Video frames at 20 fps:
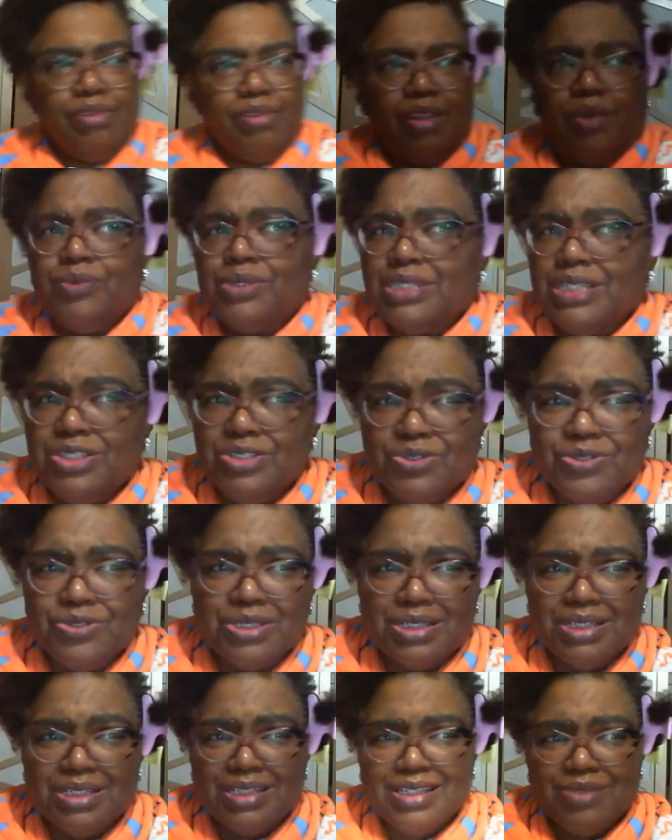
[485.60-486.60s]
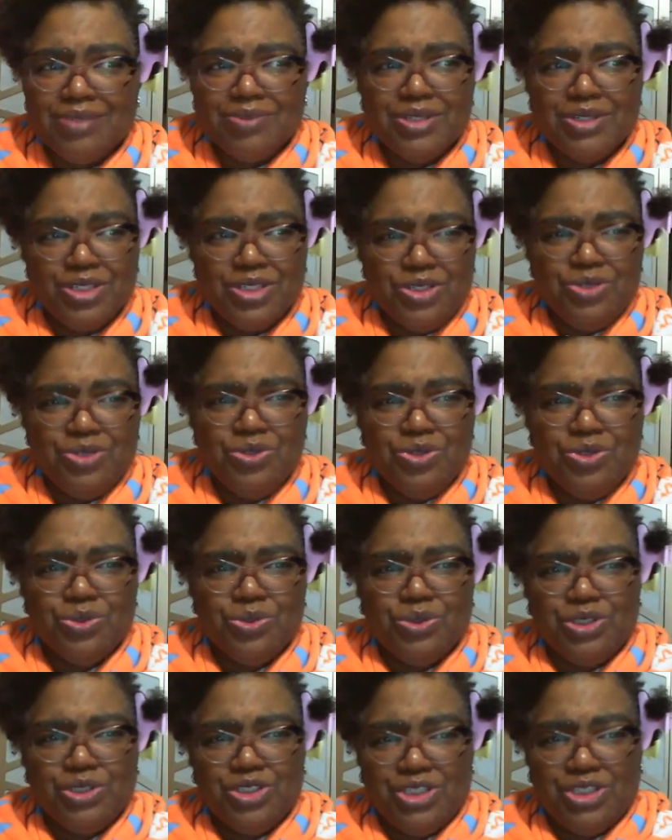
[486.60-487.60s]
was interesting, because I wasn't used
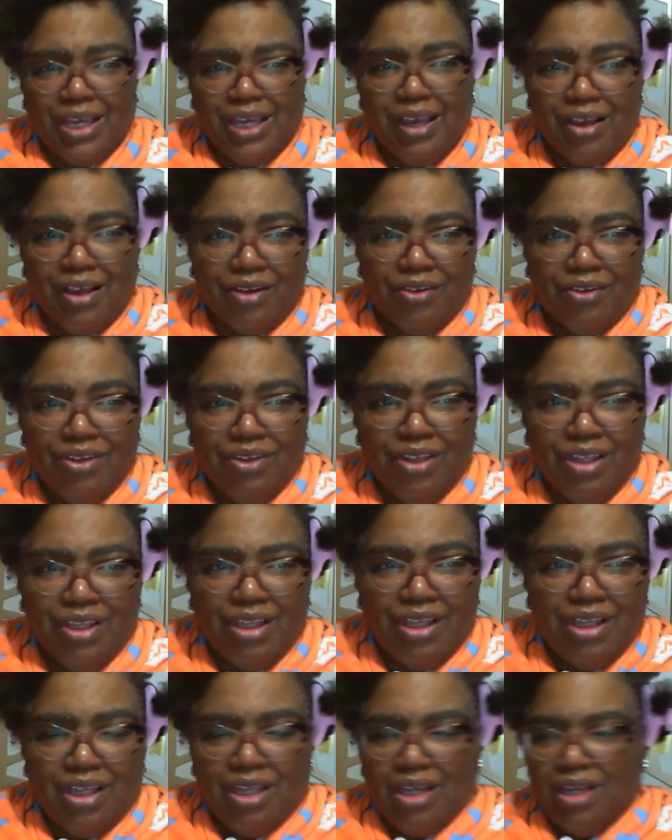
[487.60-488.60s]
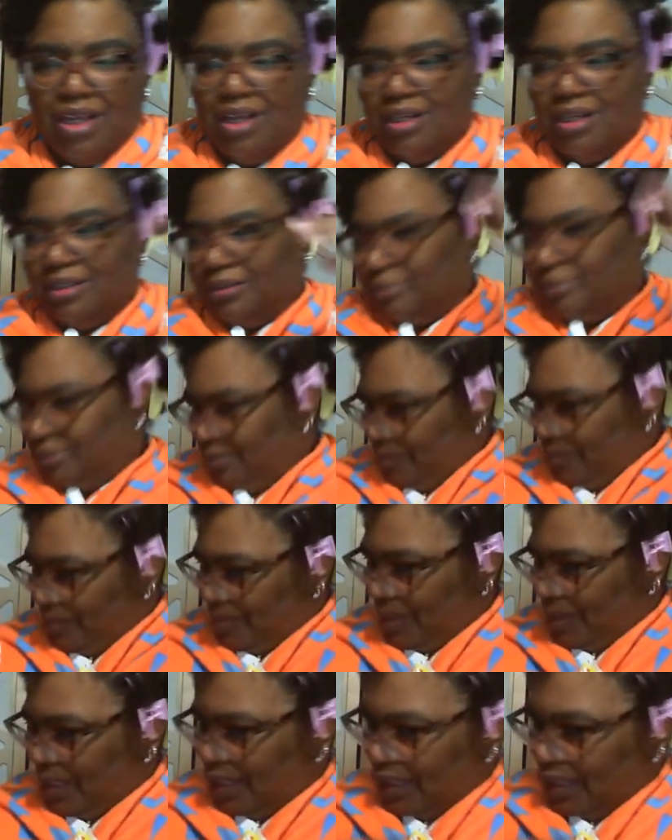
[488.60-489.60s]
to a gel
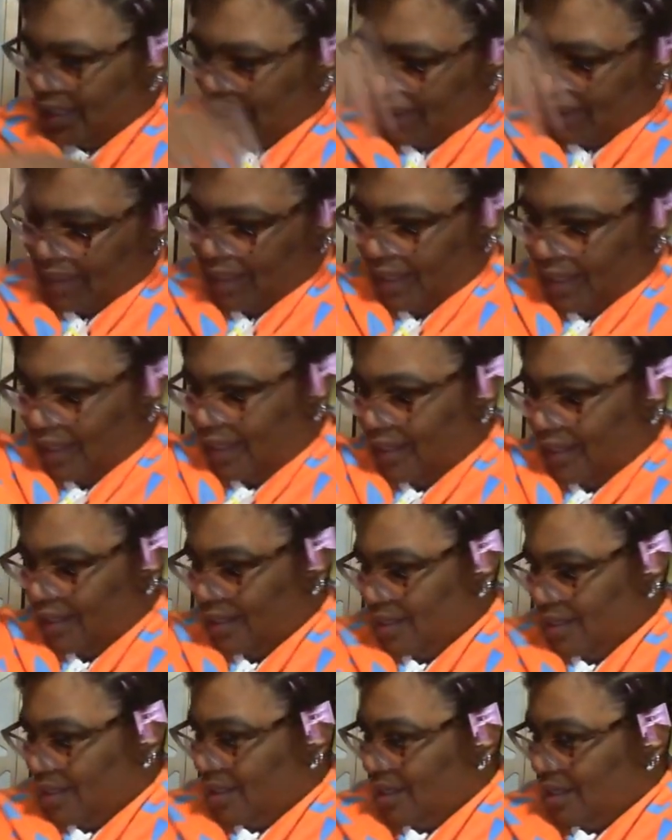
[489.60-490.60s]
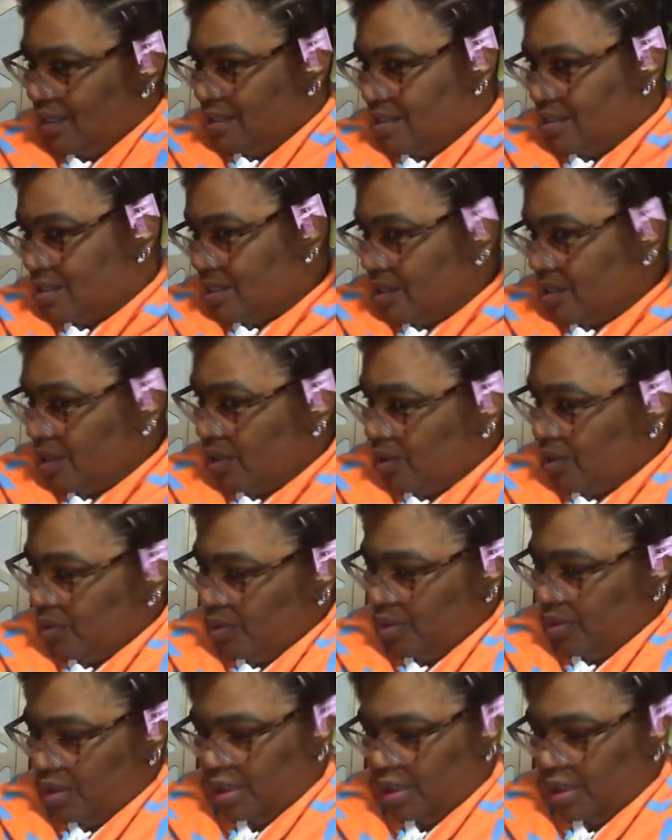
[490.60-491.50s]
being like that. And so